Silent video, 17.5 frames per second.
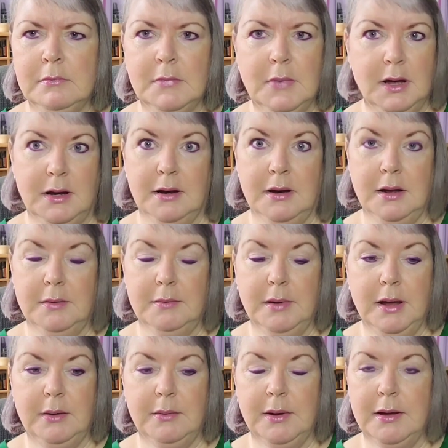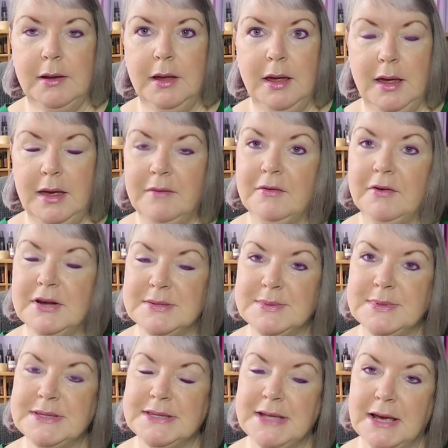I don't know. Anyway, if
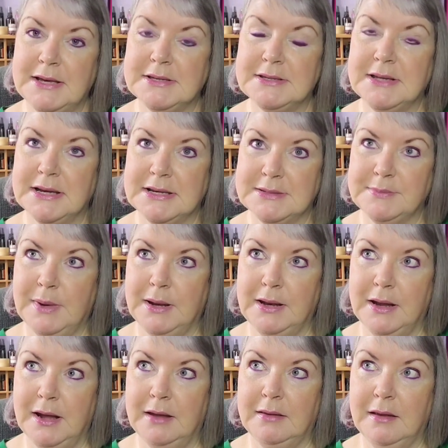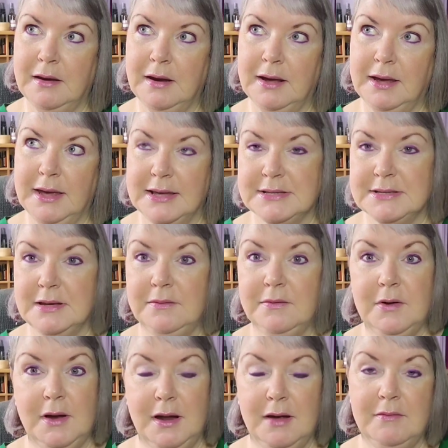Christmas Day is next Monday, then I guess if
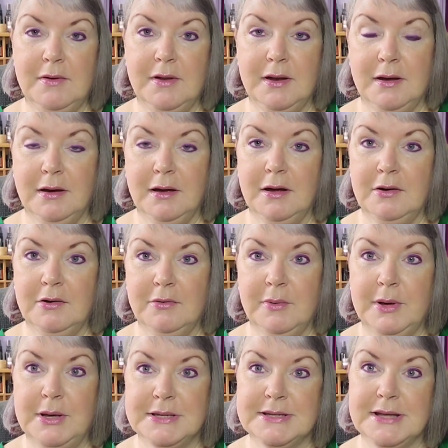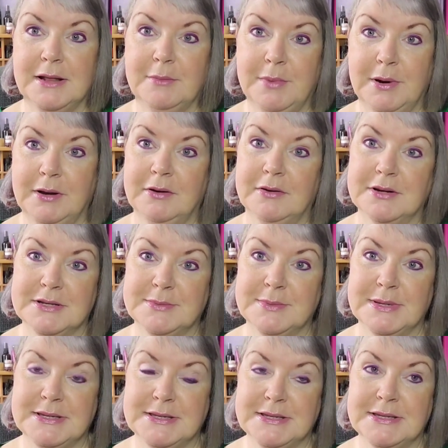you live in a country celebrating
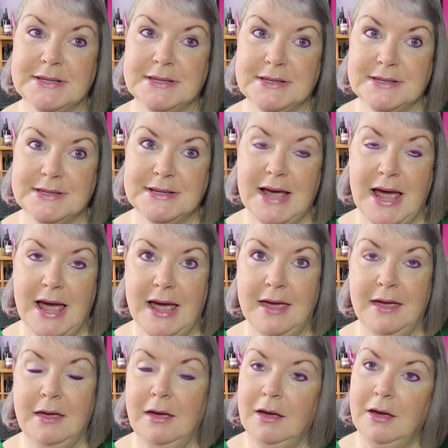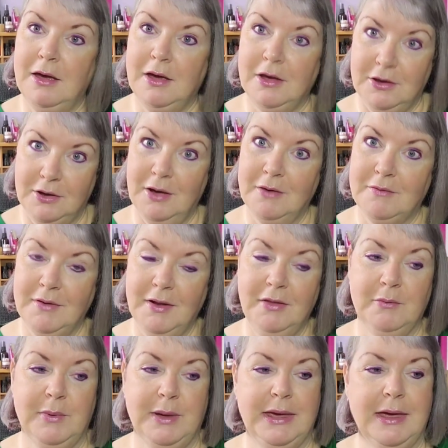Christmas Day, you have
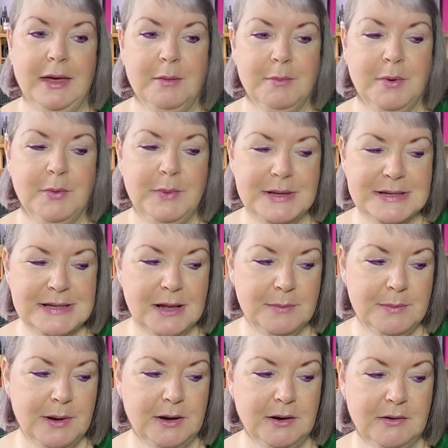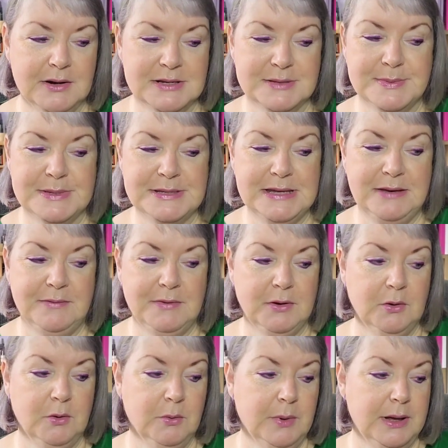another weekend. But we celebrate on Christmas Eve in
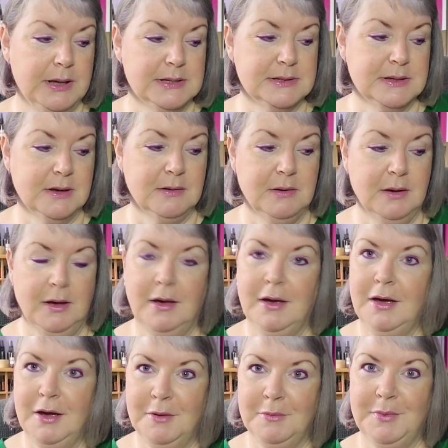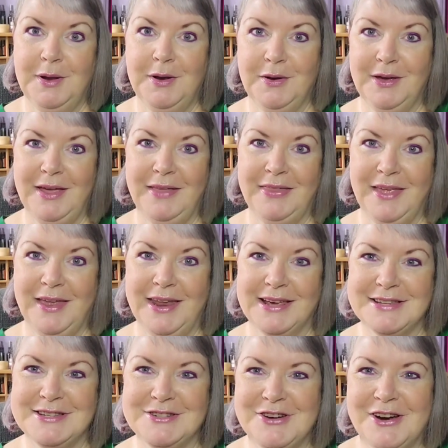Norway, so we don't get that
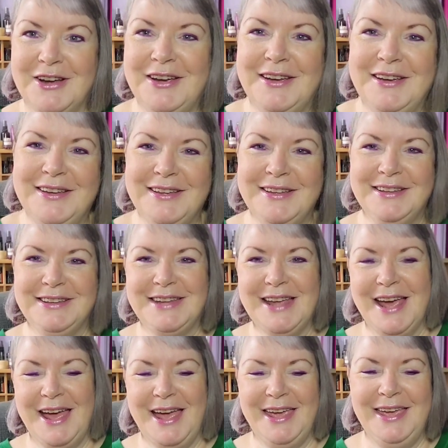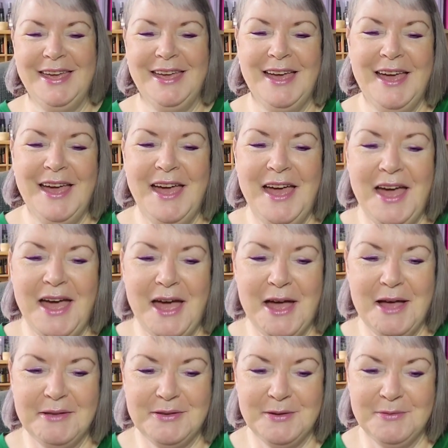extra day
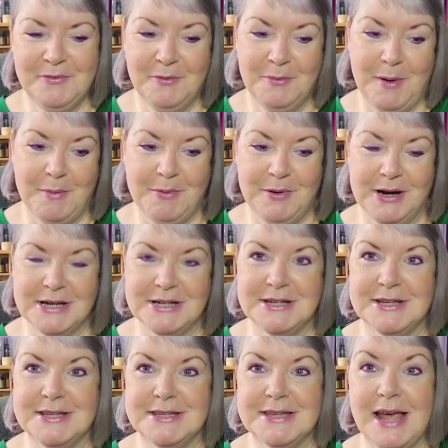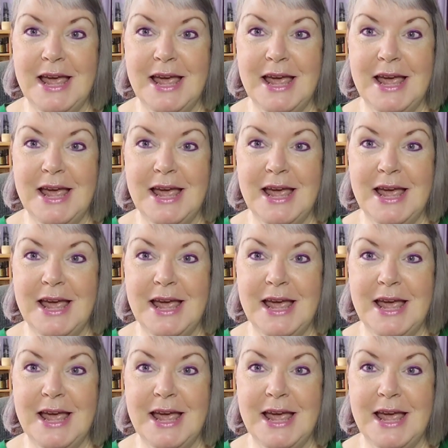for preparations.